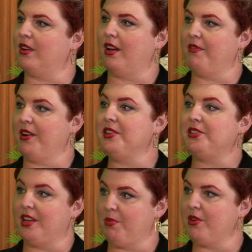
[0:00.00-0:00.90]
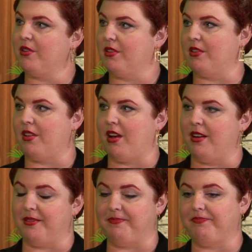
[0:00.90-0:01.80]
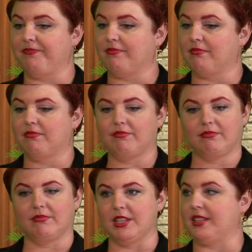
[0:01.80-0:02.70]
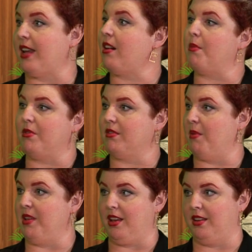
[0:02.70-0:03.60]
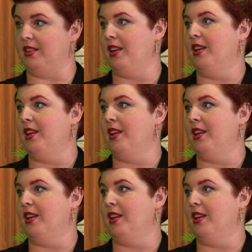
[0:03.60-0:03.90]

a very typical, um, let's say, couple coming in